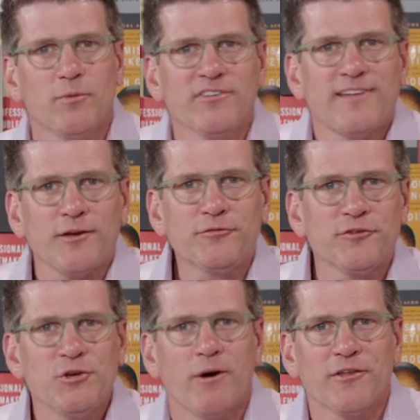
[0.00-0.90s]
what's next
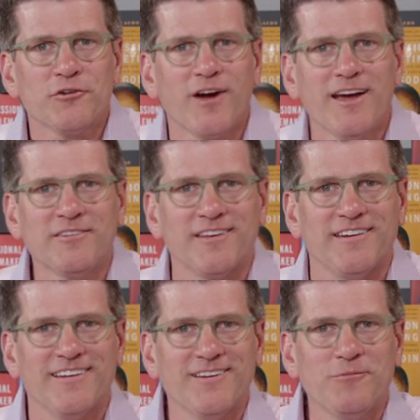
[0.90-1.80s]
for you on the
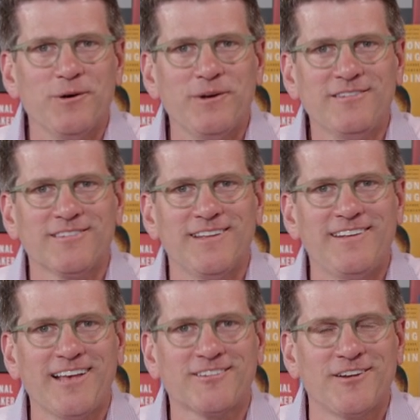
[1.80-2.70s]
horizon? What's
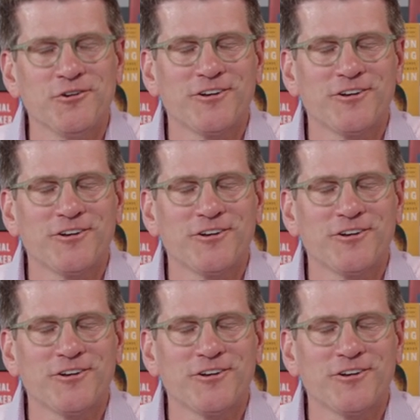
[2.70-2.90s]
next on your